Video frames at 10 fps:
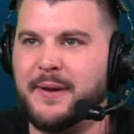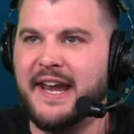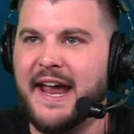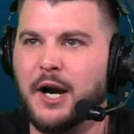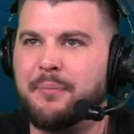be an
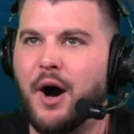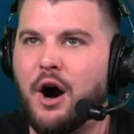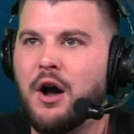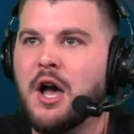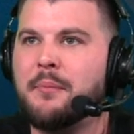air
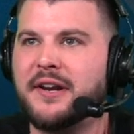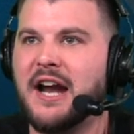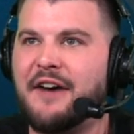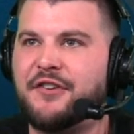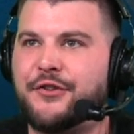ball, but an
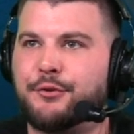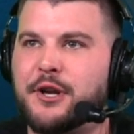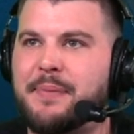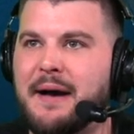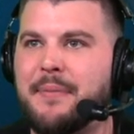offensive
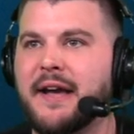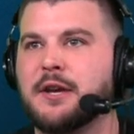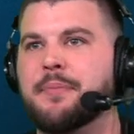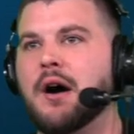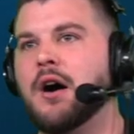rebound by
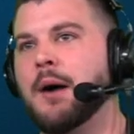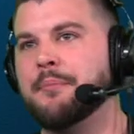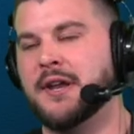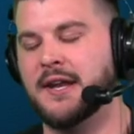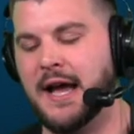Capella
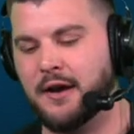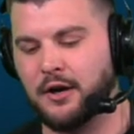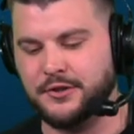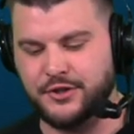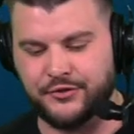up and in.
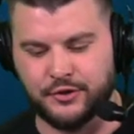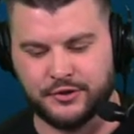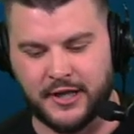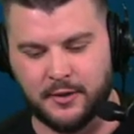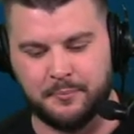iHeart just looked
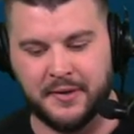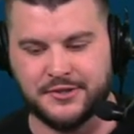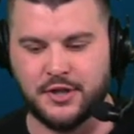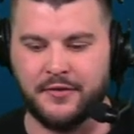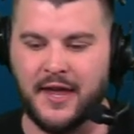like a
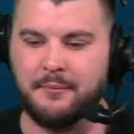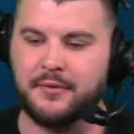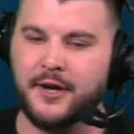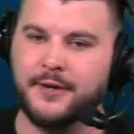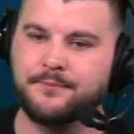bitch on that
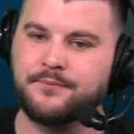play.